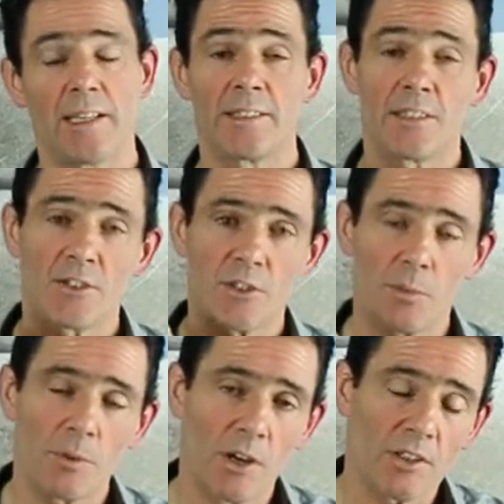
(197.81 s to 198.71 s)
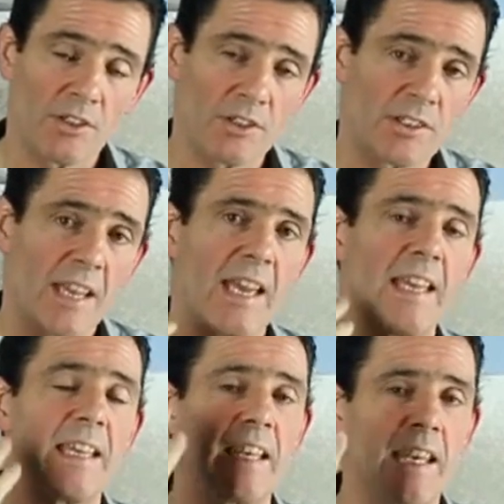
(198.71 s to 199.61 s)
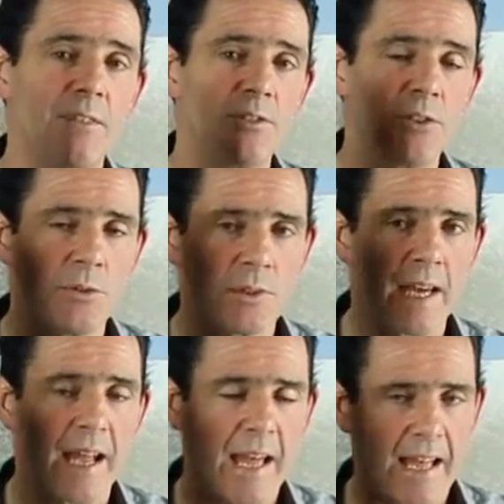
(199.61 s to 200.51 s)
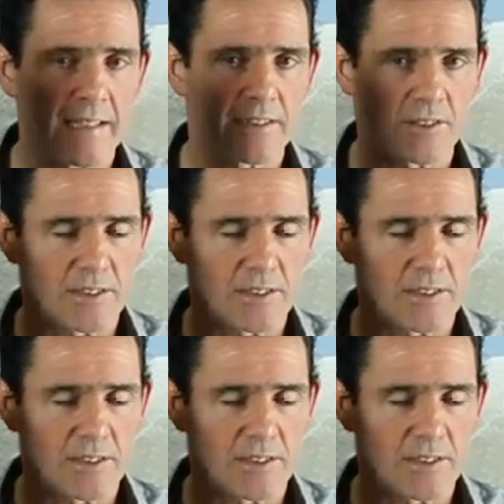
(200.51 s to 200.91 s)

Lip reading: And it's the subconscious gives you that answer,